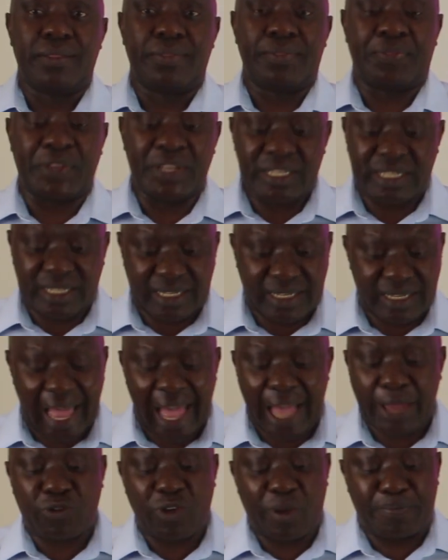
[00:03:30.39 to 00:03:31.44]
This,
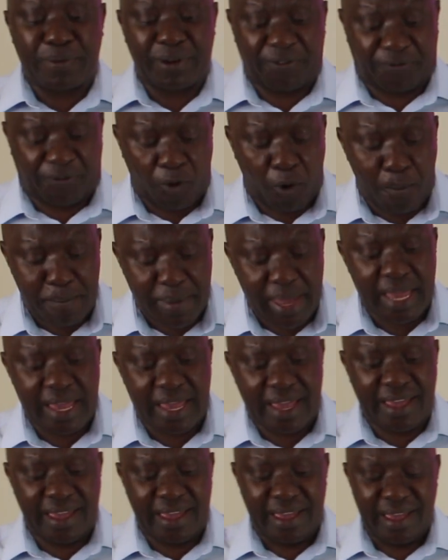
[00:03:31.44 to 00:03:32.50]
arguably for
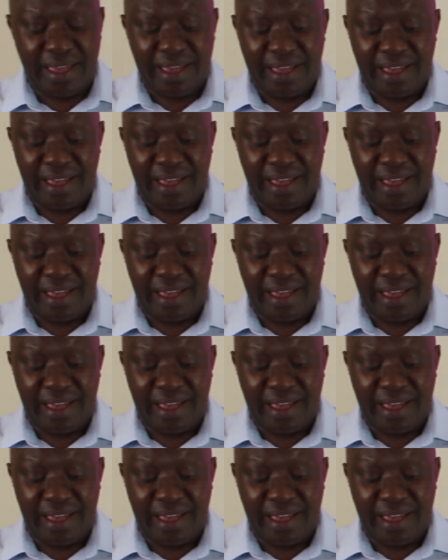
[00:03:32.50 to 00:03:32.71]
me,